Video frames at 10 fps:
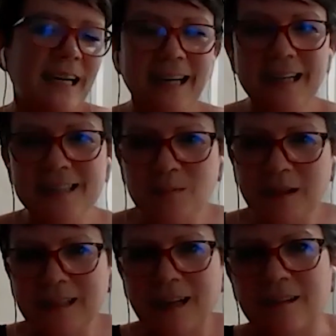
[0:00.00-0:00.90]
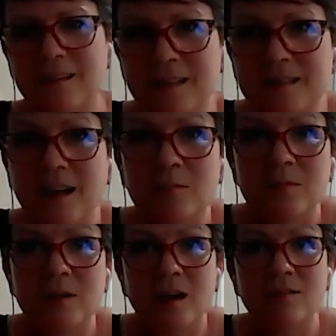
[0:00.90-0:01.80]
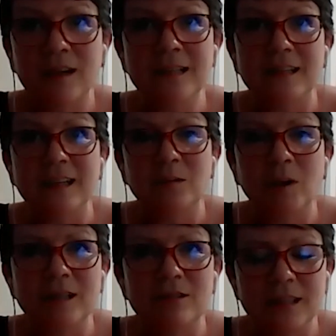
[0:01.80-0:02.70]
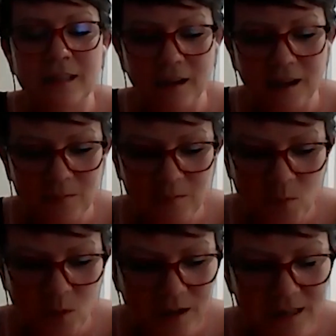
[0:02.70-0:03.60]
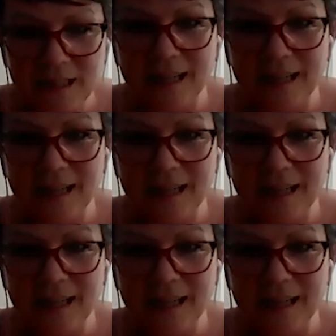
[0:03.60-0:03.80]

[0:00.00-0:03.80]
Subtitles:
lead into mental health has come kind of latterly in my career. I've worked in